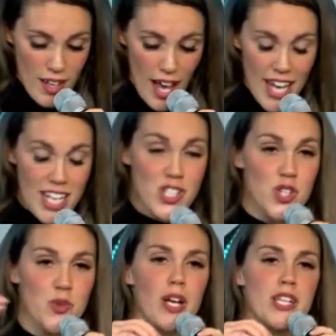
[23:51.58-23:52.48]
And
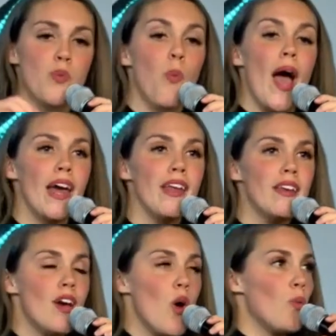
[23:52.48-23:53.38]
it's when
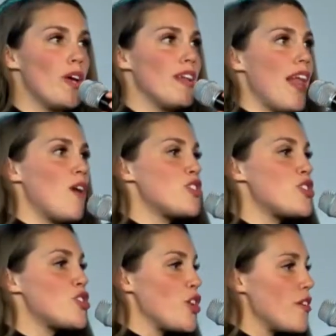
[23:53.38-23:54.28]
we allow
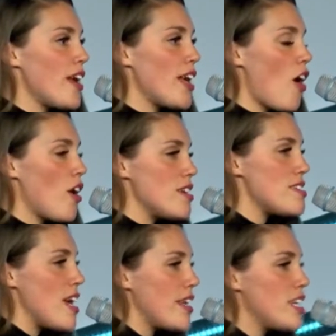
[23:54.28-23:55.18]
serving on a
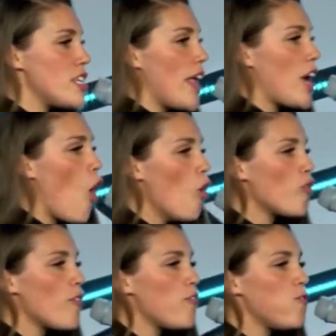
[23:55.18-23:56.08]
Sunday to
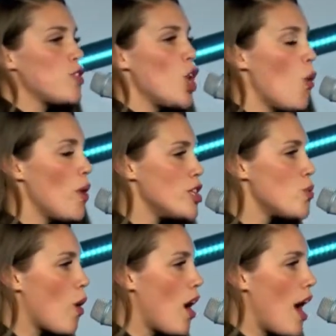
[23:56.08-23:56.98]
overflow into
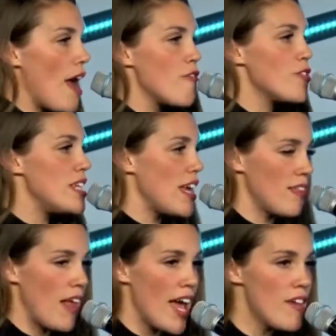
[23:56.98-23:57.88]
our everyday
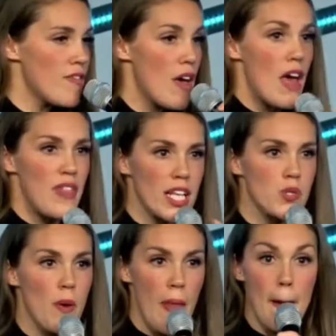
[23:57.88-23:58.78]
life, that's
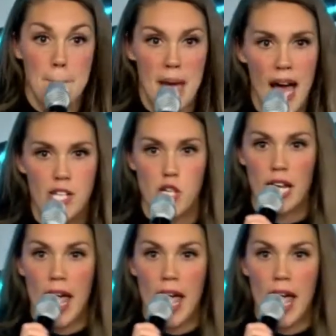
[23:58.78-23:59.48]
when magic